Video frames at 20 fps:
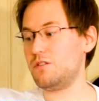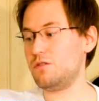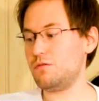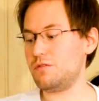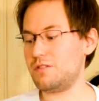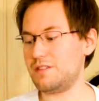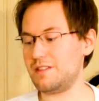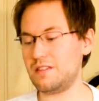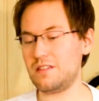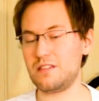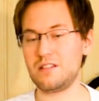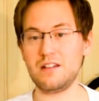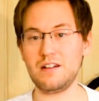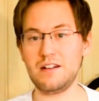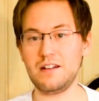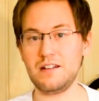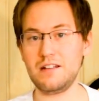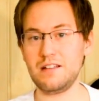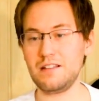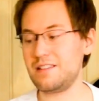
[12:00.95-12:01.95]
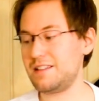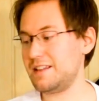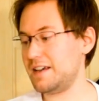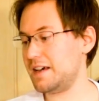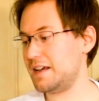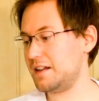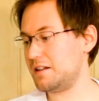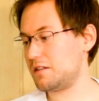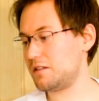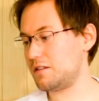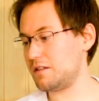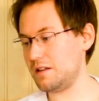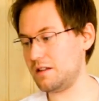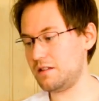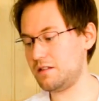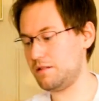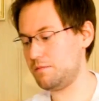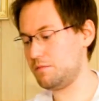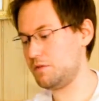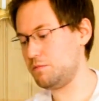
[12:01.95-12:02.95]
use the stands. They
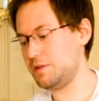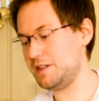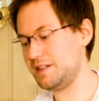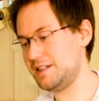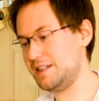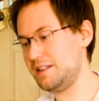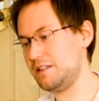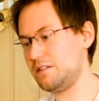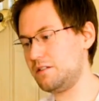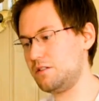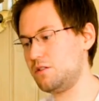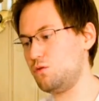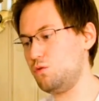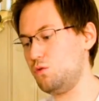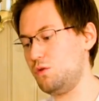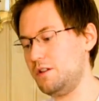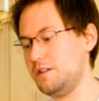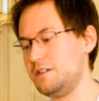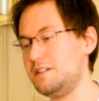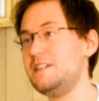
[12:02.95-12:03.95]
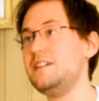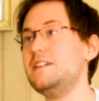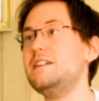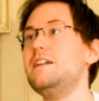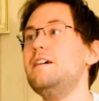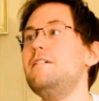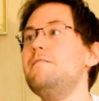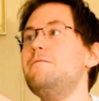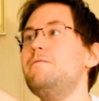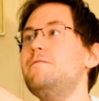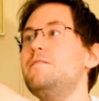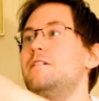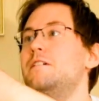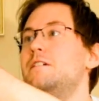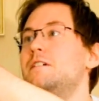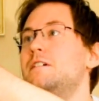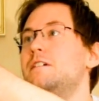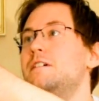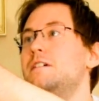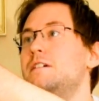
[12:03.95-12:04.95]
seem to be decent quality enough,
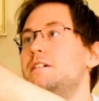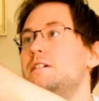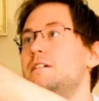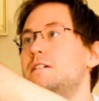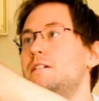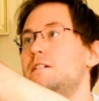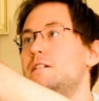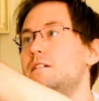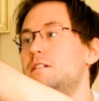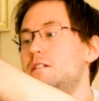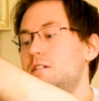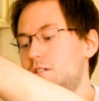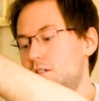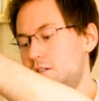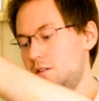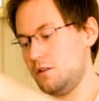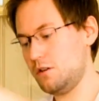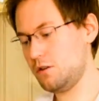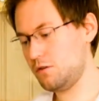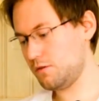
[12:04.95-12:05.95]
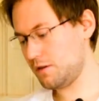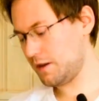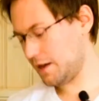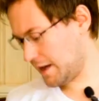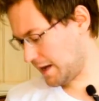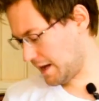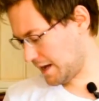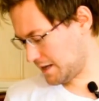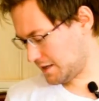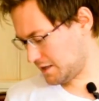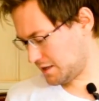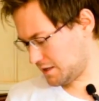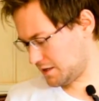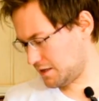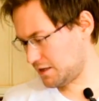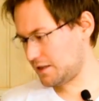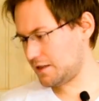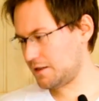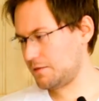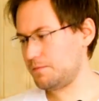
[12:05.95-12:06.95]
you know, and
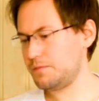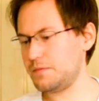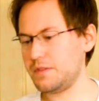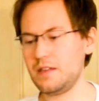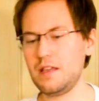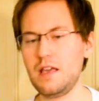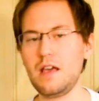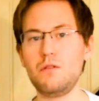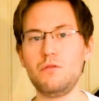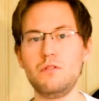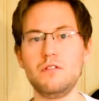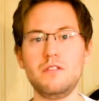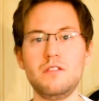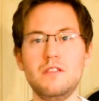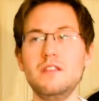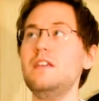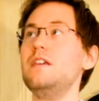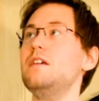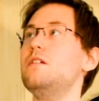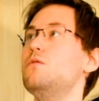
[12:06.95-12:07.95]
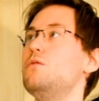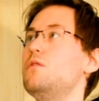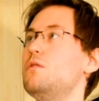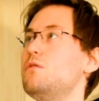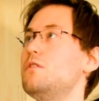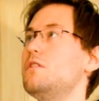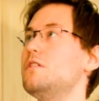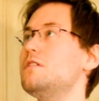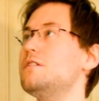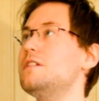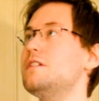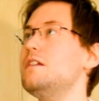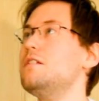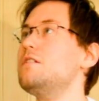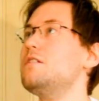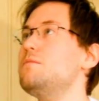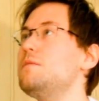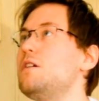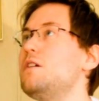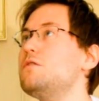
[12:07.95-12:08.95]
yeah, we'll see. We'll
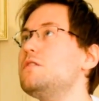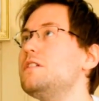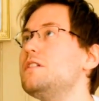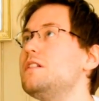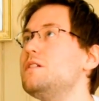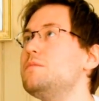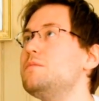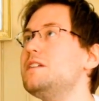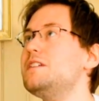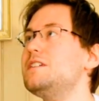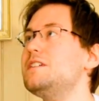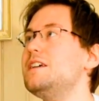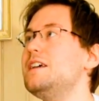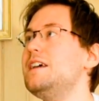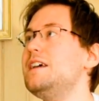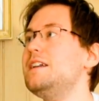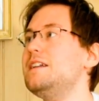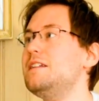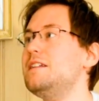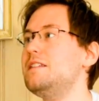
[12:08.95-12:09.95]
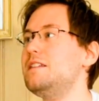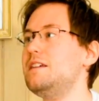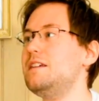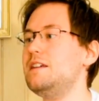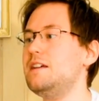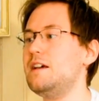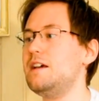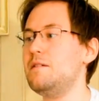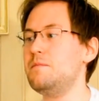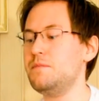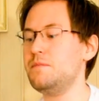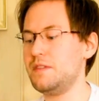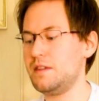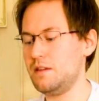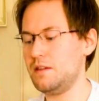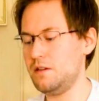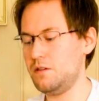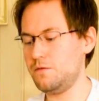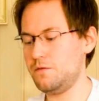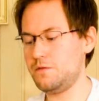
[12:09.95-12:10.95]
test them out a little bit in the
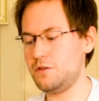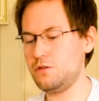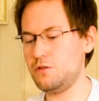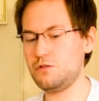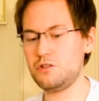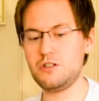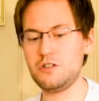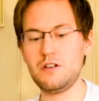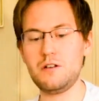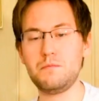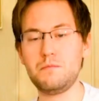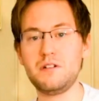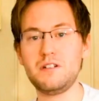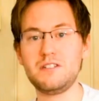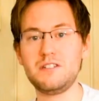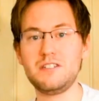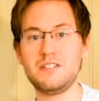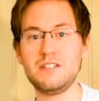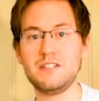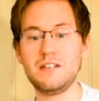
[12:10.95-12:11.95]
future, but